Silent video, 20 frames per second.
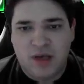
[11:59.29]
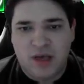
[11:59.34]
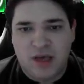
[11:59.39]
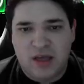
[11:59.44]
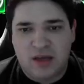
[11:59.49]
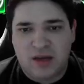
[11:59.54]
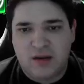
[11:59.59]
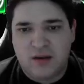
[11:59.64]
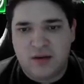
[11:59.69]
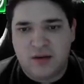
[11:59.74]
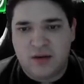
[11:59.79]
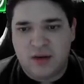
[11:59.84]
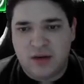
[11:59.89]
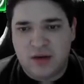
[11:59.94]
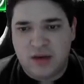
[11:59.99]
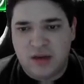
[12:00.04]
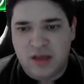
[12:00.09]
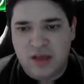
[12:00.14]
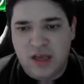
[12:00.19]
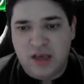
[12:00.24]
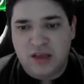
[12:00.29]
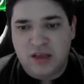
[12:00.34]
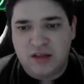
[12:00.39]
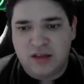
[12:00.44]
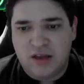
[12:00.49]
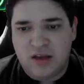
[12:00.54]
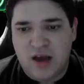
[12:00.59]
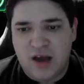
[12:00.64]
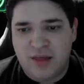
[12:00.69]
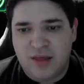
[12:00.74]
And he could
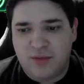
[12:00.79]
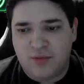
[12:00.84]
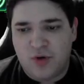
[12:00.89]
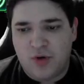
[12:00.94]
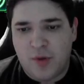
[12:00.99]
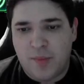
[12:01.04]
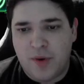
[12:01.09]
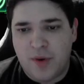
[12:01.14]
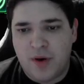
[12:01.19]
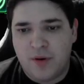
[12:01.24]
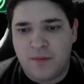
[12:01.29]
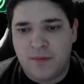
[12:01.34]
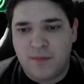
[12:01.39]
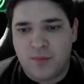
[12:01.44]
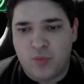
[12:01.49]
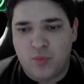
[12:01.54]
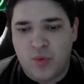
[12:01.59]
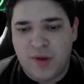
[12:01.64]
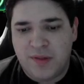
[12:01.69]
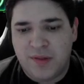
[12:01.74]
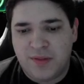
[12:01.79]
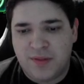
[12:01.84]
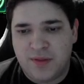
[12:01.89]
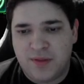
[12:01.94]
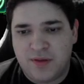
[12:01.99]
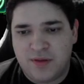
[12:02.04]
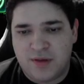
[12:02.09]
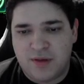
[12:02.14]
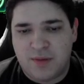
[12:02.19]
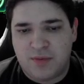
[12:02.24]
deny the Robo with
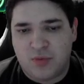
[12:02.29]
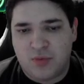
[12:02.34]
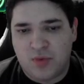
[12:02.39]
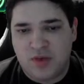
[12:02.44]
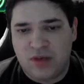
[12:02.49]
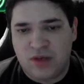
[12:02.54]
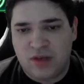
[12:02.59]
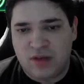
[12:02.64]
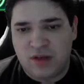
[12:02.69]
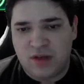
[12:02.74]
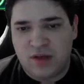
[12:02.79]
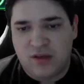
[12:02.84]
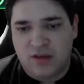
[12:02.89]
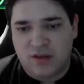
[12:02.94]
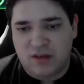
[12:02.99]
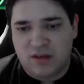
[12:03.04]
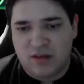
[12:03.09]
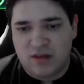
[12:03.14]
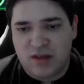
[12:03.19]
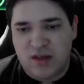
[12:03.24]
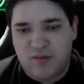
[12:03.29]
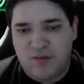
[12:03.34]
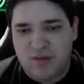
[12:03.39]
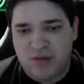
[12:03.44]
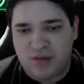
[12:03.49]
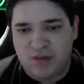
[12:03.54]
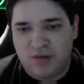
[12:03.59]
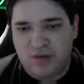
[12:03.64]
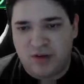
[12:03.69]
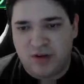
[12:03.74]
subsequent DTs because it's not
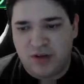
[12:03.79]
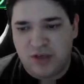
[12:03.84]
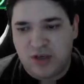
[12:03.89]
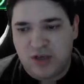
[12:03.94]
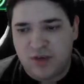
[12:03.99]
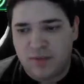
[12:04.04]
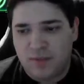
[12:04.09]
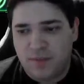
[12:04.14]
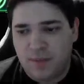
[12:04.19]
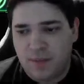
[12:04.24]
even started yet.